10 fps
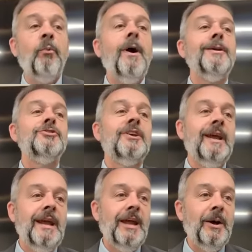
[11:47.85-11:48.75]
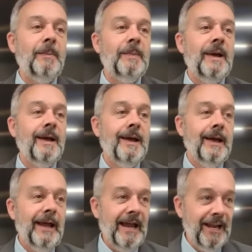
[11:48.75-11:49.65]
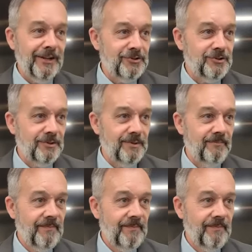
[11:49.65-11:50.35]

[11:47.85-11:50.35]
Watch him answer.